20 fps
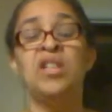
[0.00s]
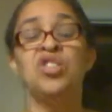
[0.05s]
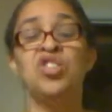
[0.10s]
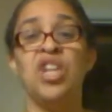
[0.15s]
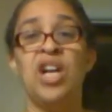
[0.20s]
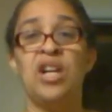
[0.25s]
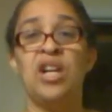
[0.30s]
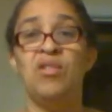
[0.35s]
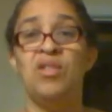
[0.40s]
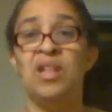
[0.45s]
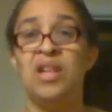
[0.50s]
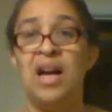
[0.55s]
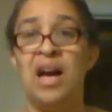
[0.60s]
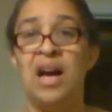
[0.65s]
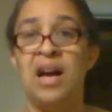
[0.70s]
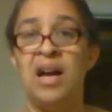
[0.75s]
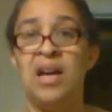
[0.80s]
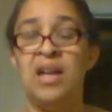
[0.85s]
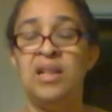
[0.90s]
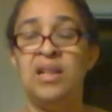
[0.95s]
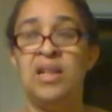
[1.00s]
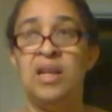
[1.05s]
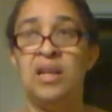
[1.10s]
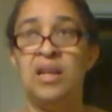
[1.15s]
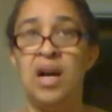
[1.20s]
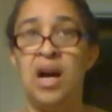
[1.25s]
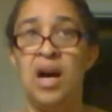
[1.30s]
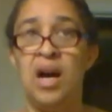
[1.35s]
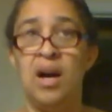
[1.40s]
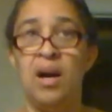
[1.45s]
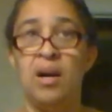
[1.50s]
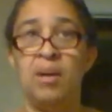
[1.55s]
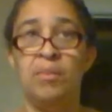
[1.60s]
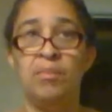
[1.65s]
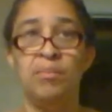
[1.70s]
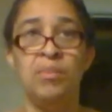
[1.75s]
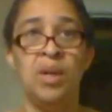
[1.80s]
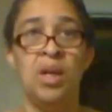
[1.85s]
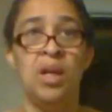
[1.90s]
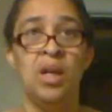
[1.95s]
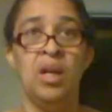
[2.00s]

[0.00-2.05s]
Check online. Um,